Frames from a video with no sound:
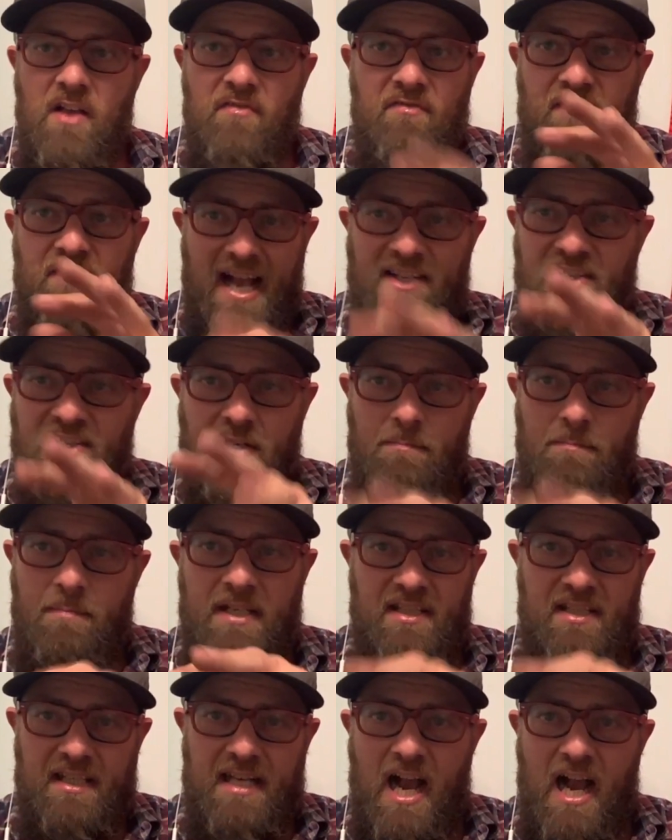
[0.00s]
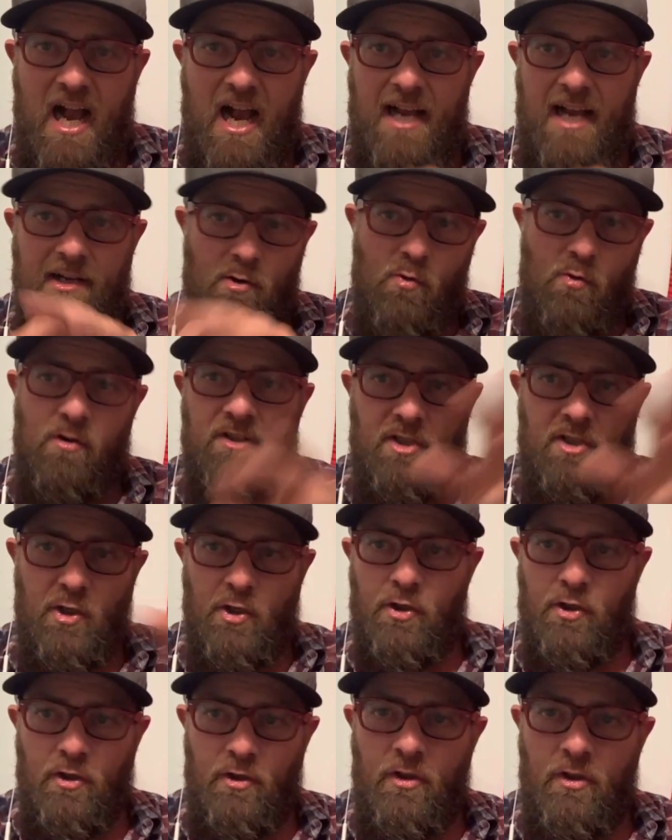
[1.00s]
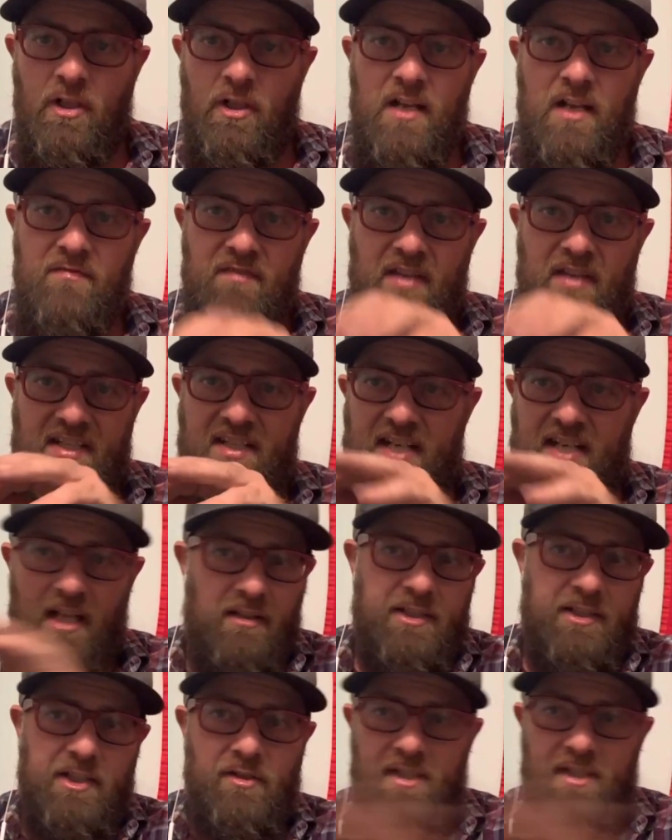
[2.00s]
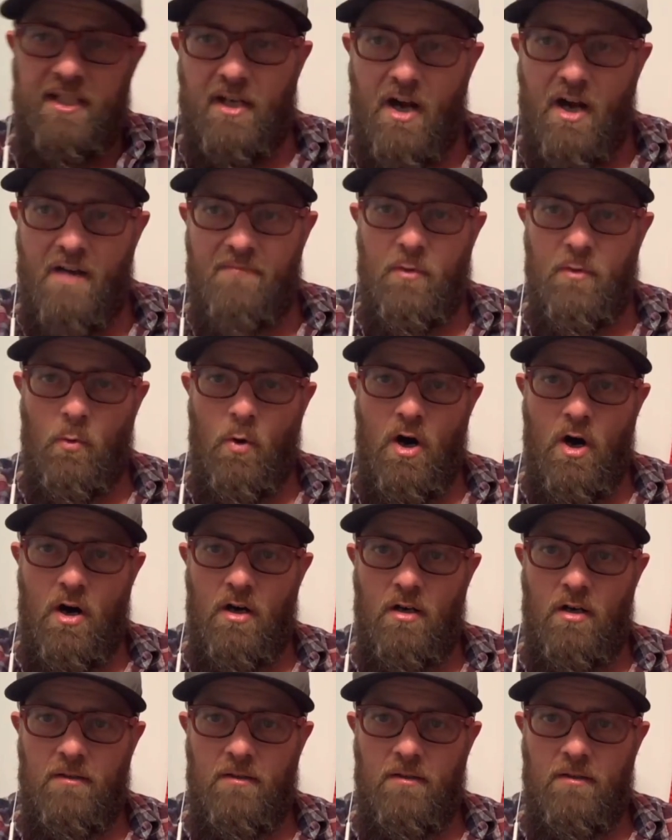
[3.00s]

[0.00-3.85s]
that should be the guy or girl that's telling you to get off the wall.